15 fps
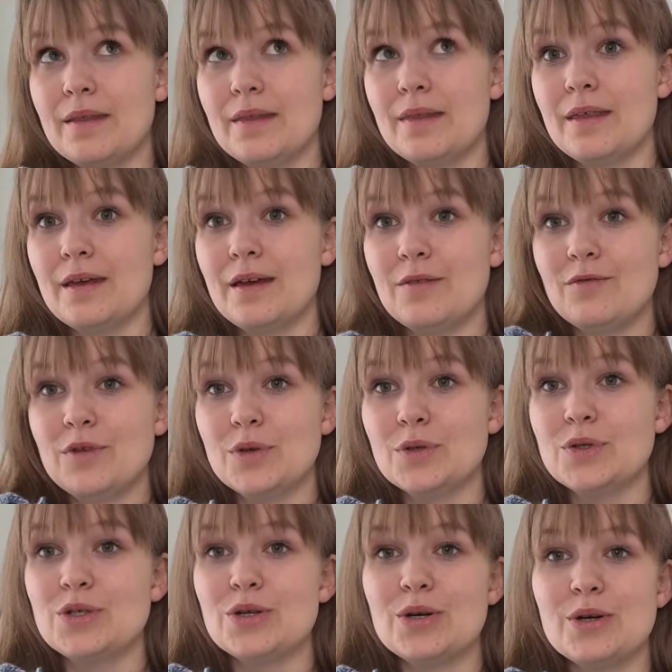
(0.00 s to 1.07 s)
the
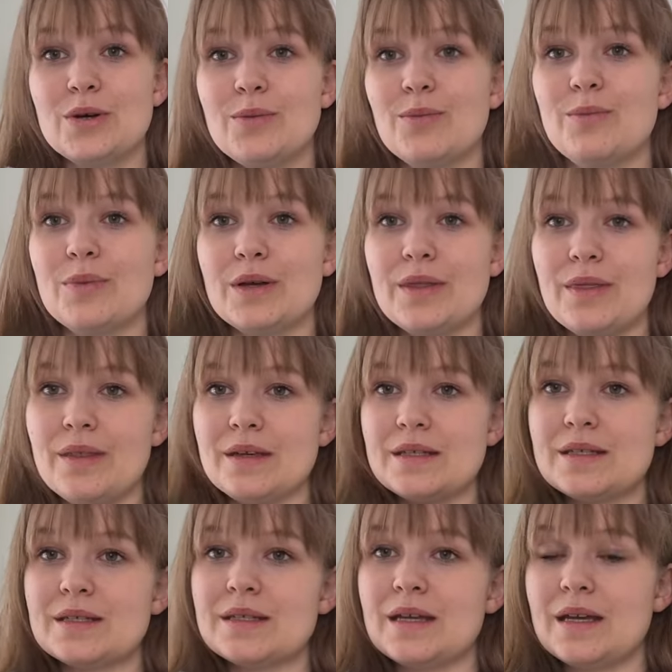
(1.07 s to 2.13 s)
future. But
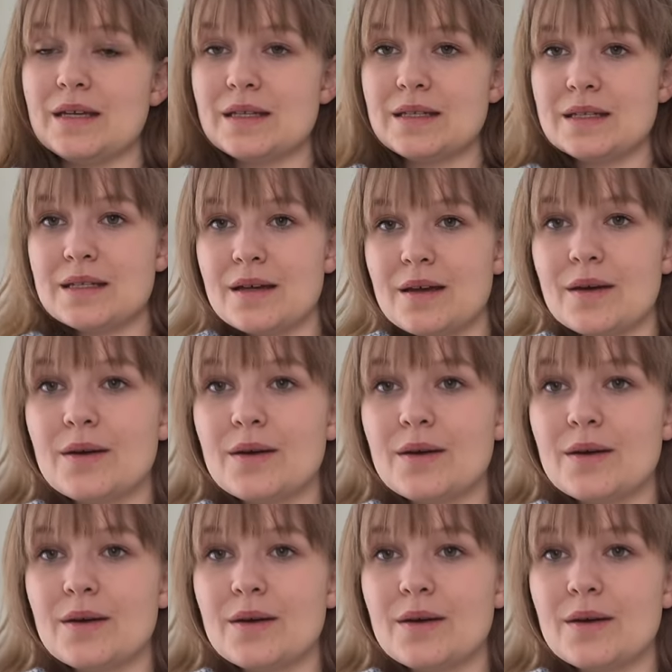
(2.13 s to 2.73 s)
this is